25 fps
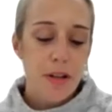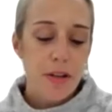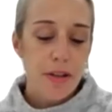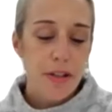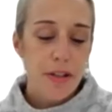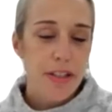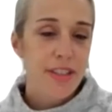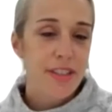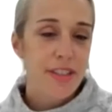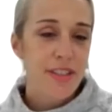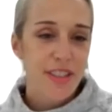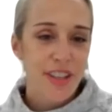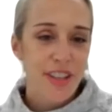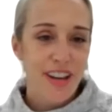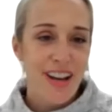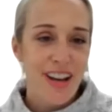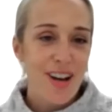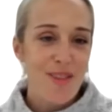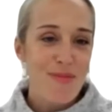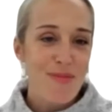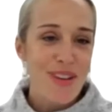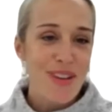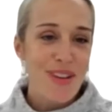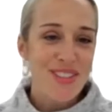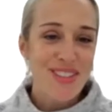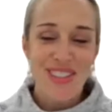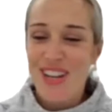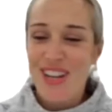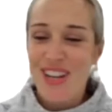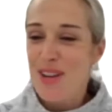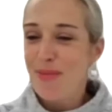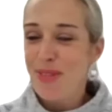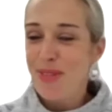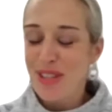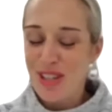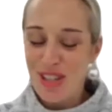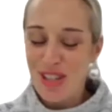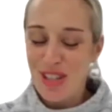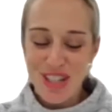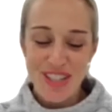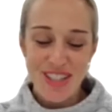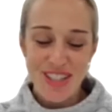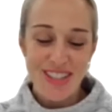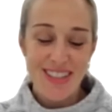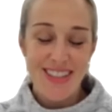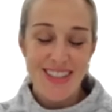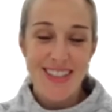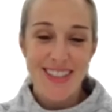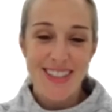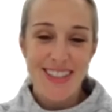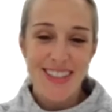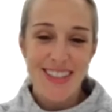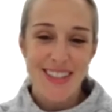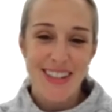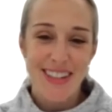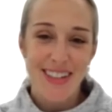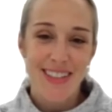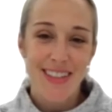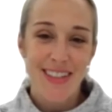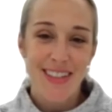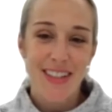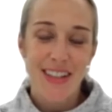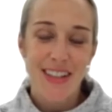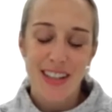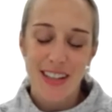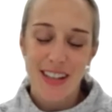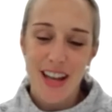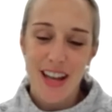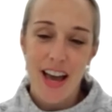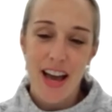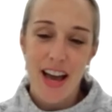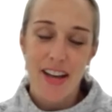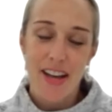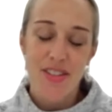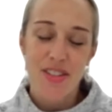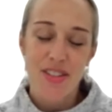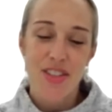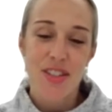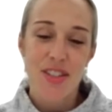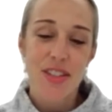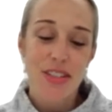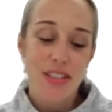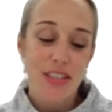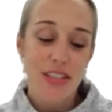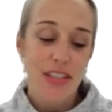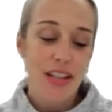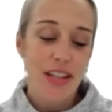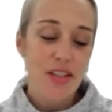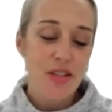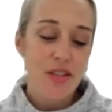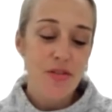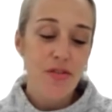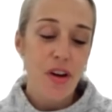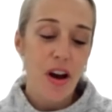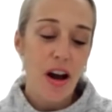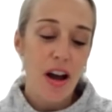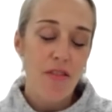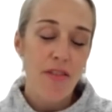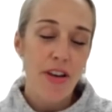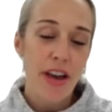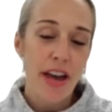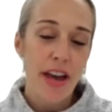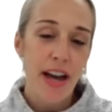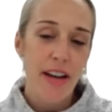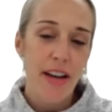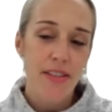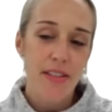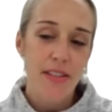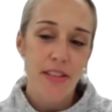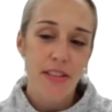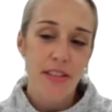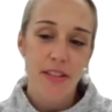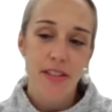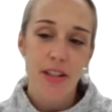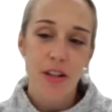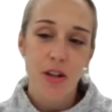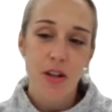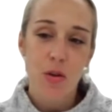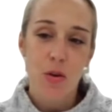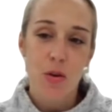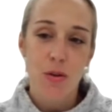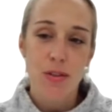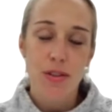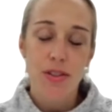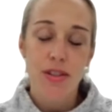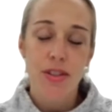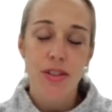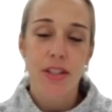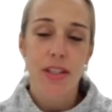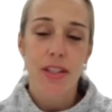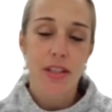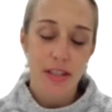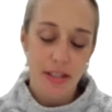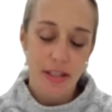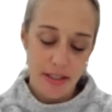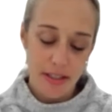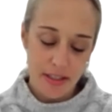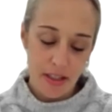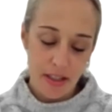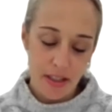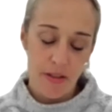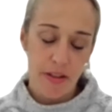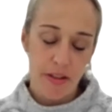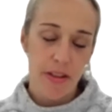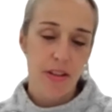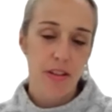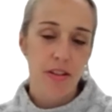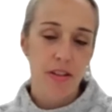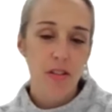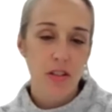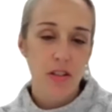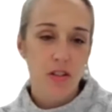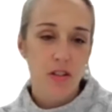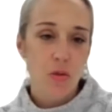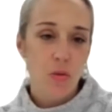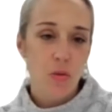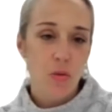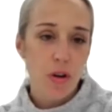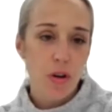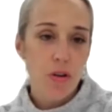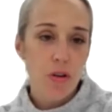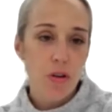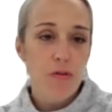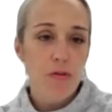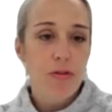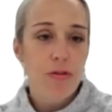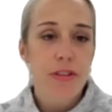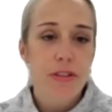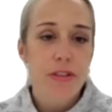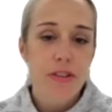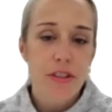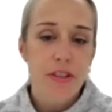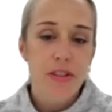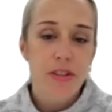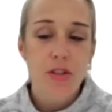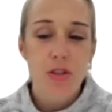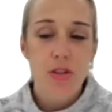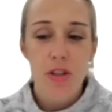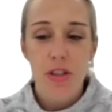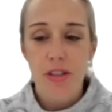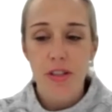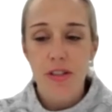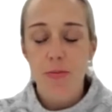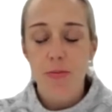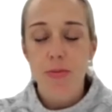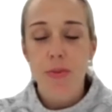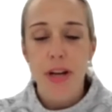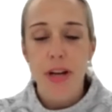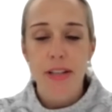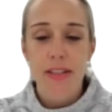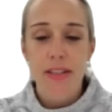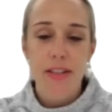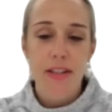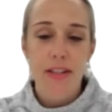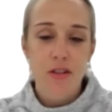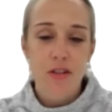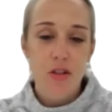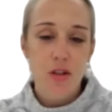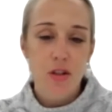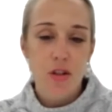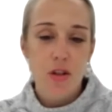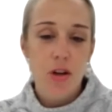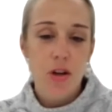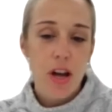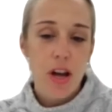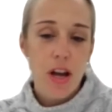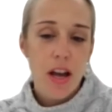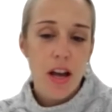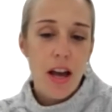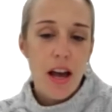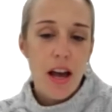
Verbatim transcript: period, um, as the name suggests, is conducted in houses, and there's five houses across year seven to 12 that the students are placed into